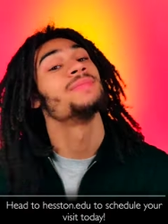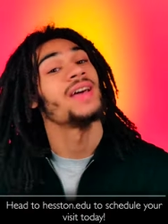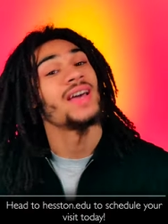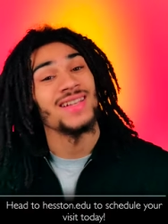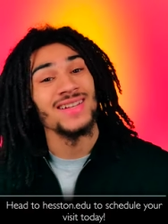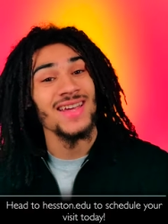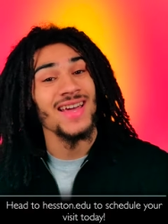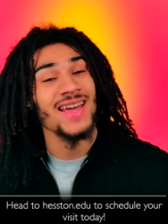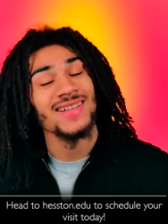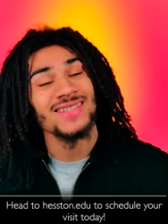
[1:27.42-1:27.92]

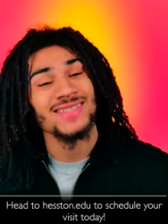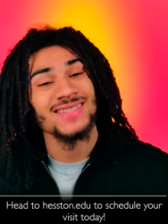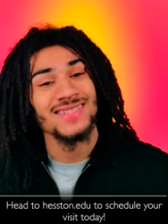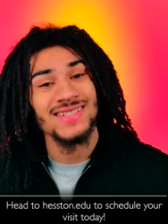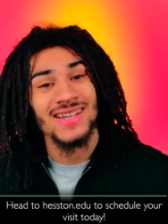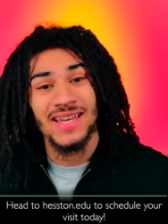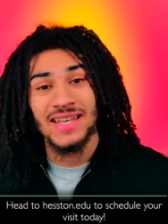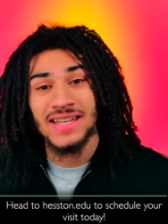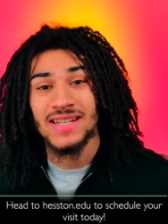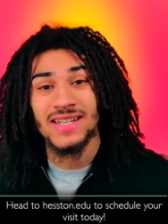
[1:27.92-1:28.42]
Head to
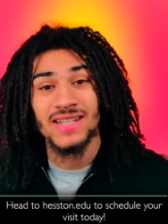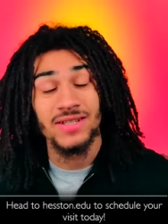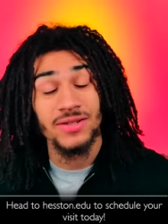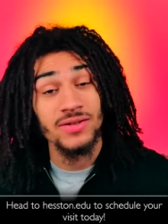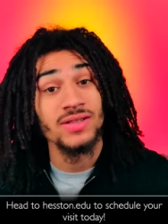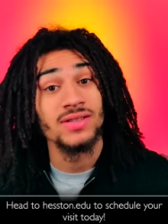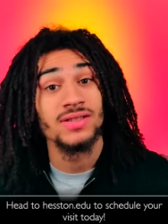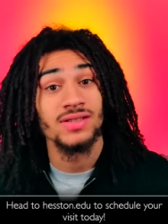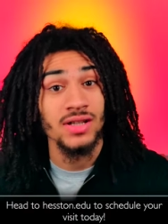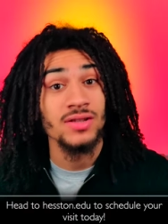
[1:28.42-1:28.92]

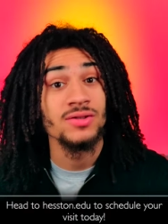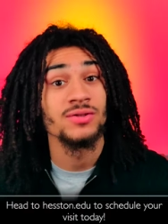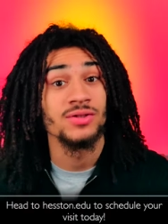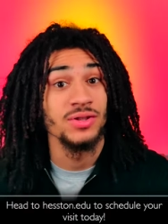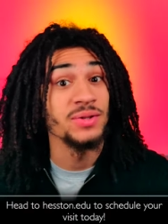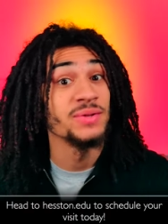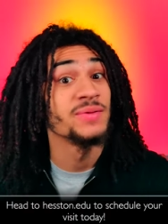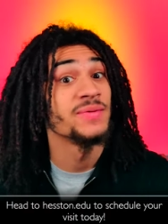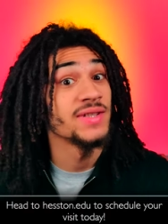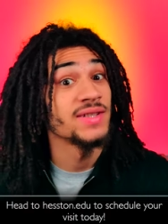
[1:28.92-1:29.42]
hesston.edu to schedule
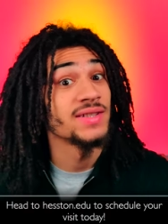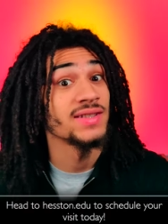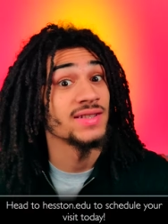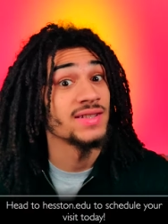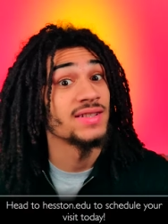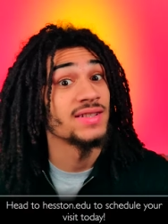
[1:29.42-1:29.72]
your visit